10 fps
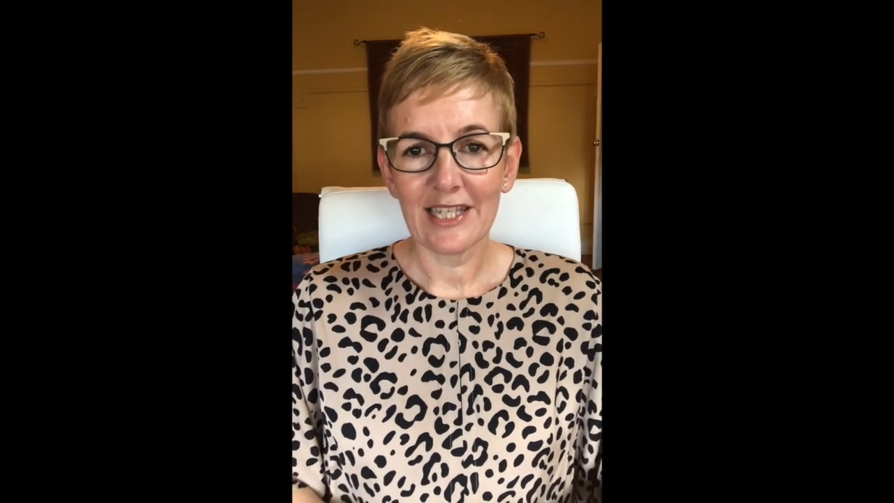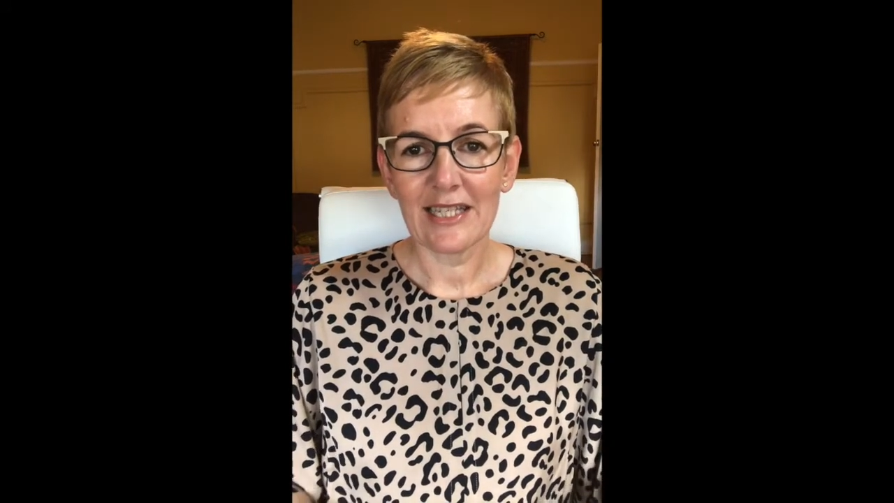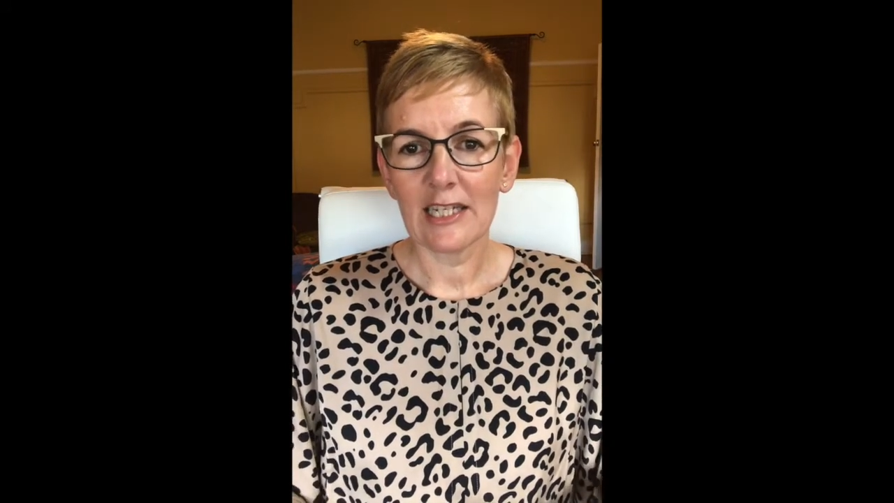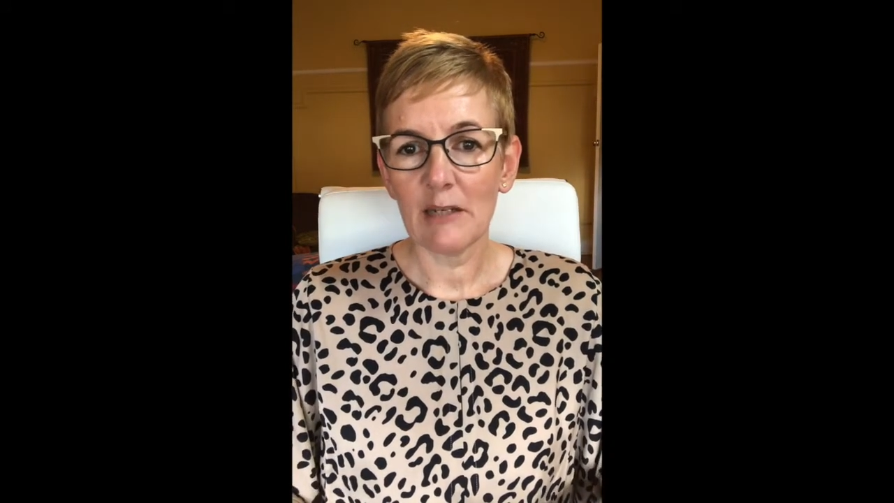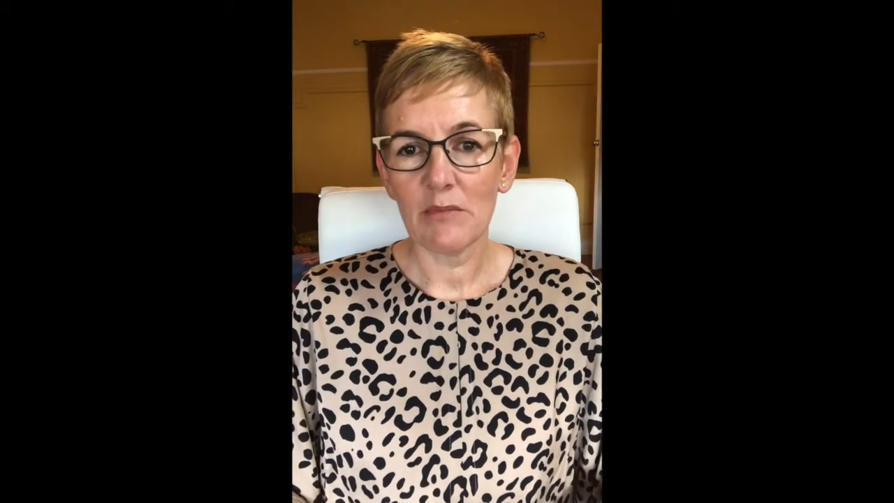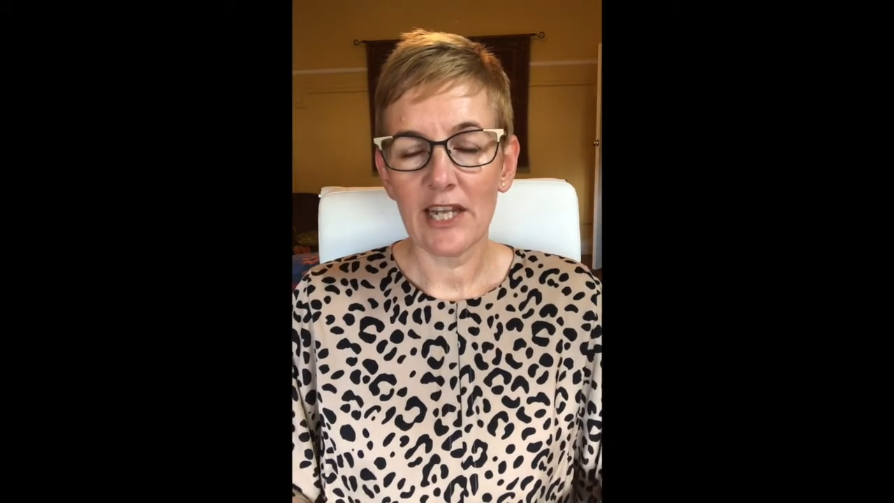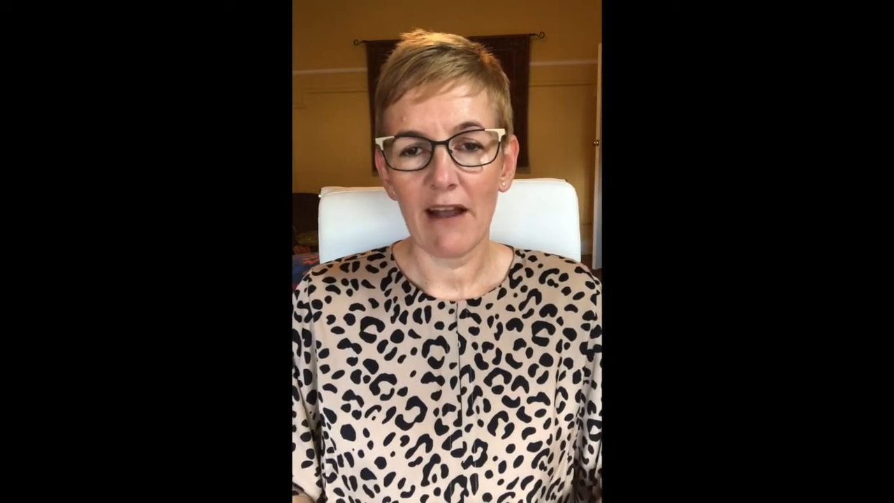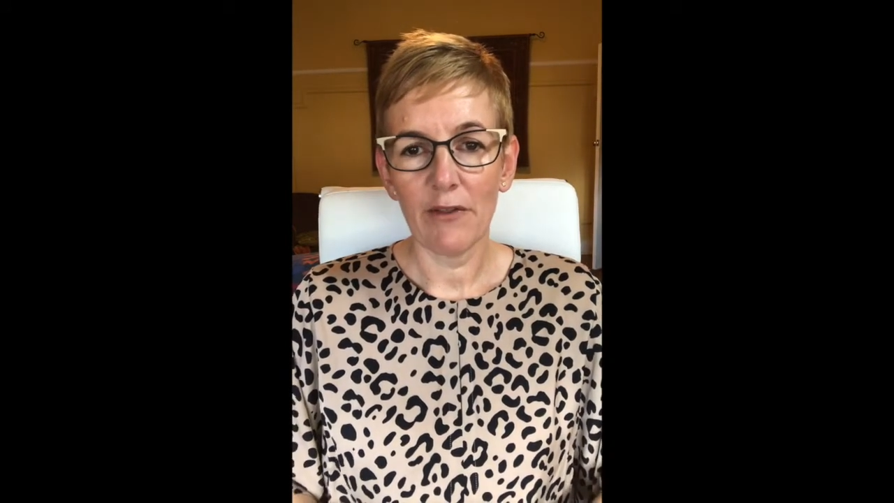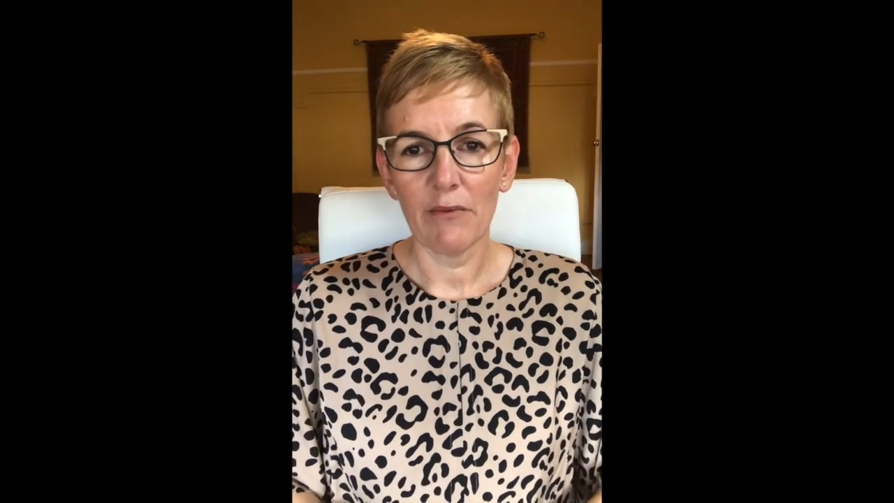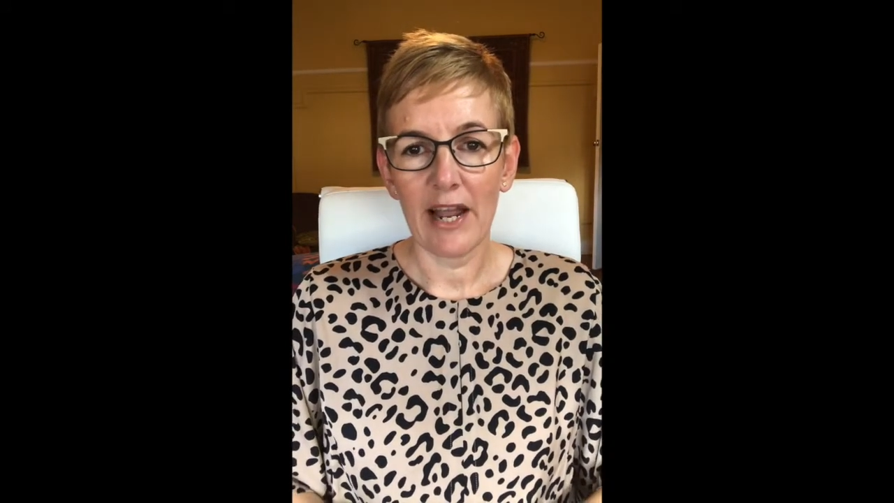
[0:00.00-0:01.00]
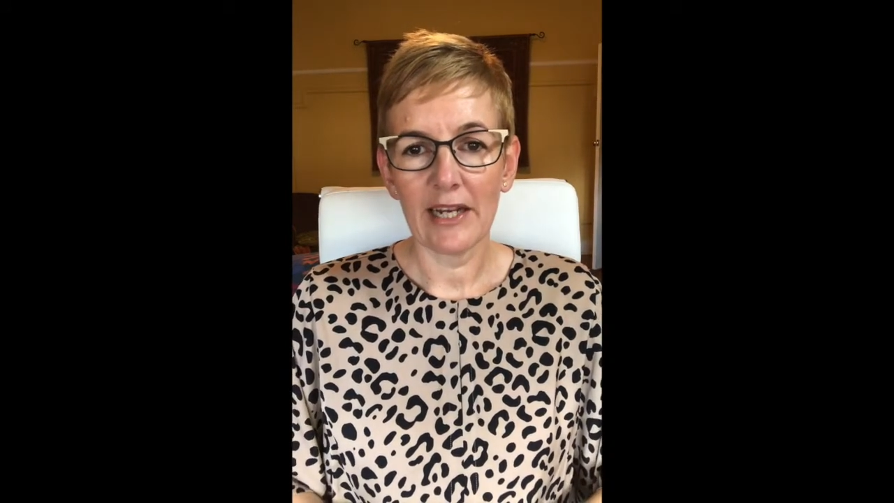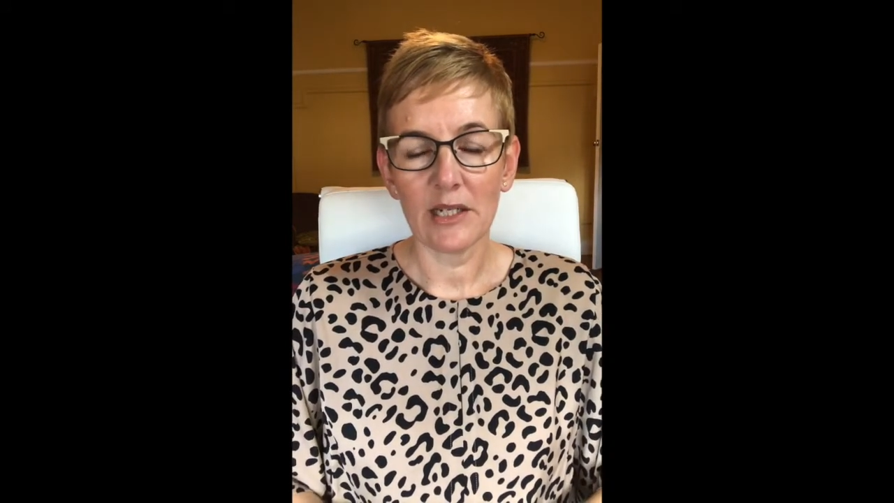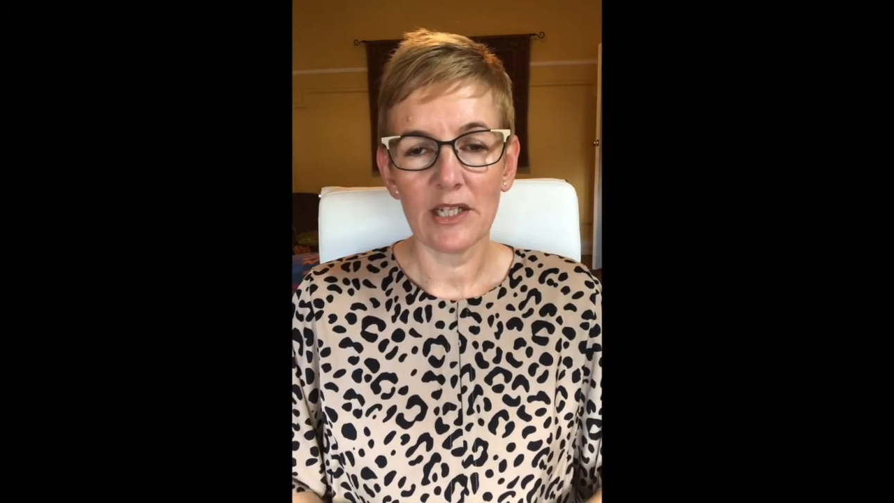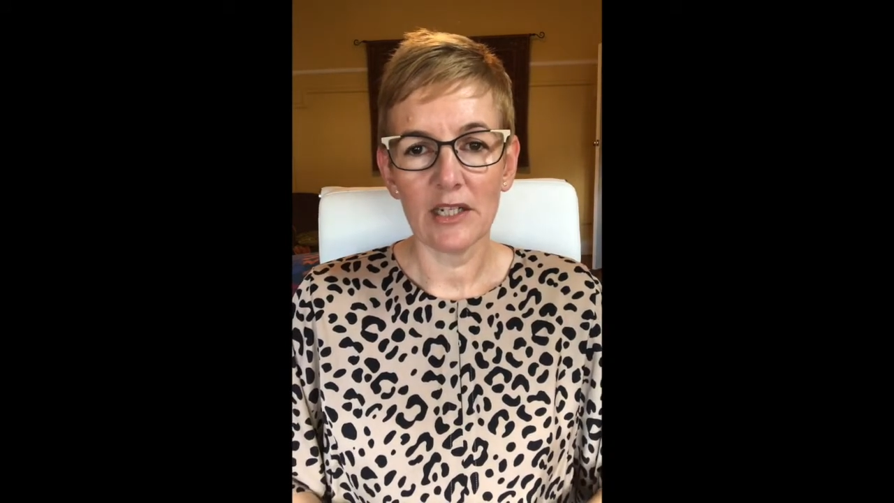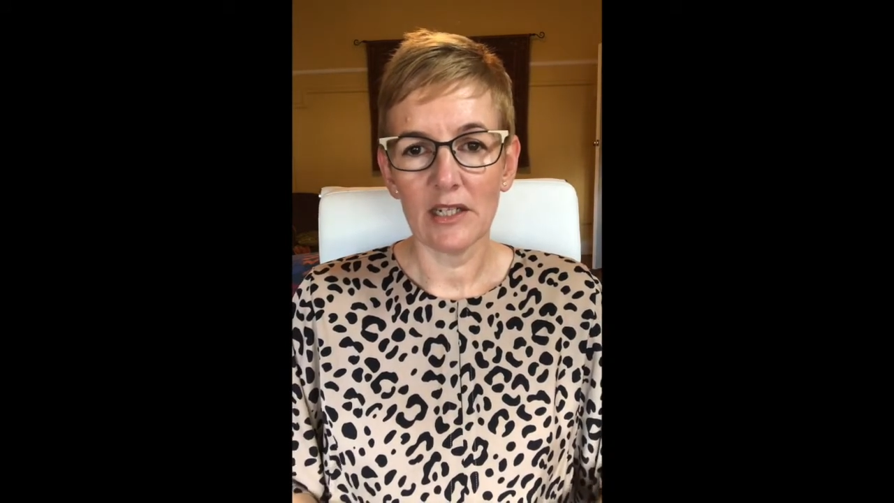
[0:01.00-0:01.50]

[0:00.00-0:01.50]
slipped down the ranks and